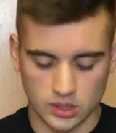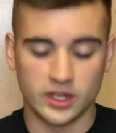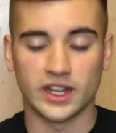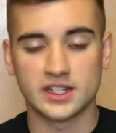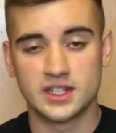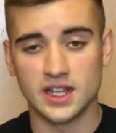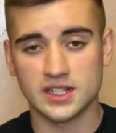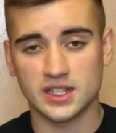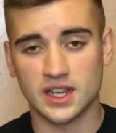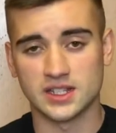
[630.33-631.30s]
Next
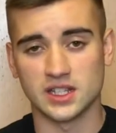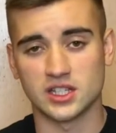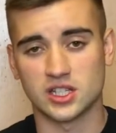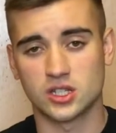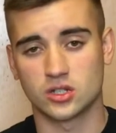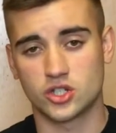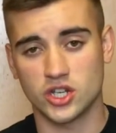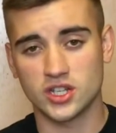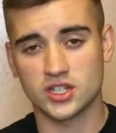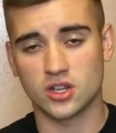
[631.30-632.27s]
disc is the
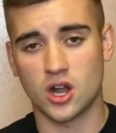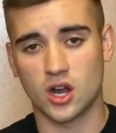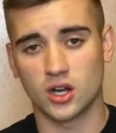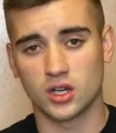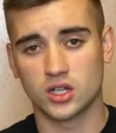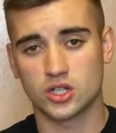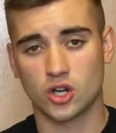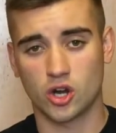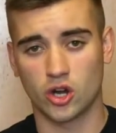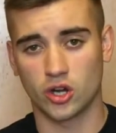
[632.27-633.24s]
G Star
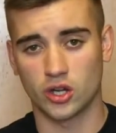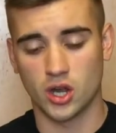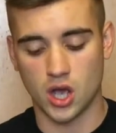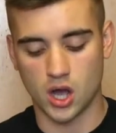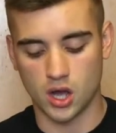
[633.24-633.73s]
Turn.